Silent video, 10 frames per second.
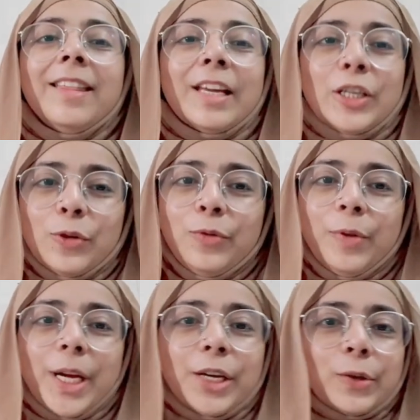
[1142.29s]
then don't
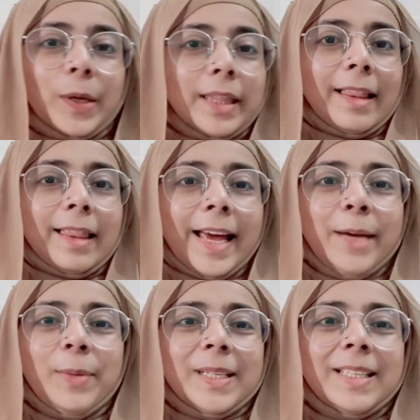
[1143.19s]
forget to the
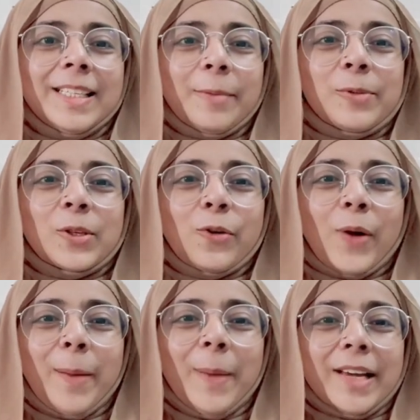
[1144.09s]
like button,
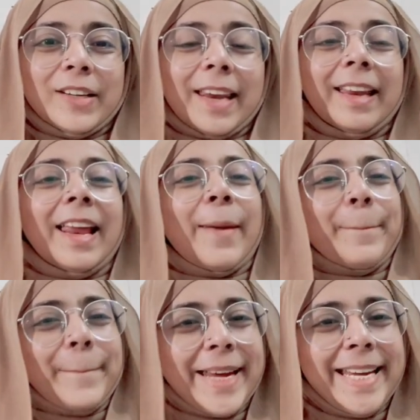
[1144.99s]
subscribe my channel
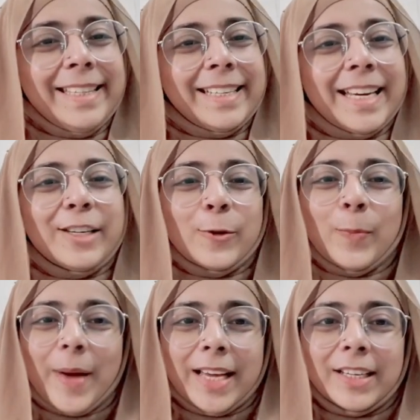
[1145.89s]
and be the
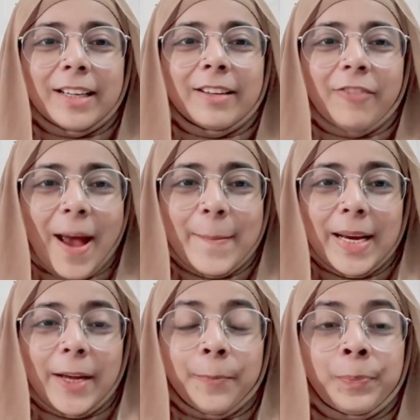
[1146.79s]
Dentomagic
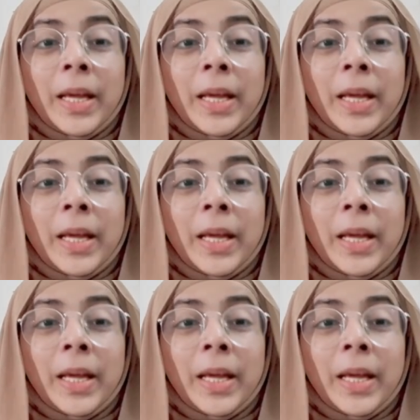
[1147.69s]
family.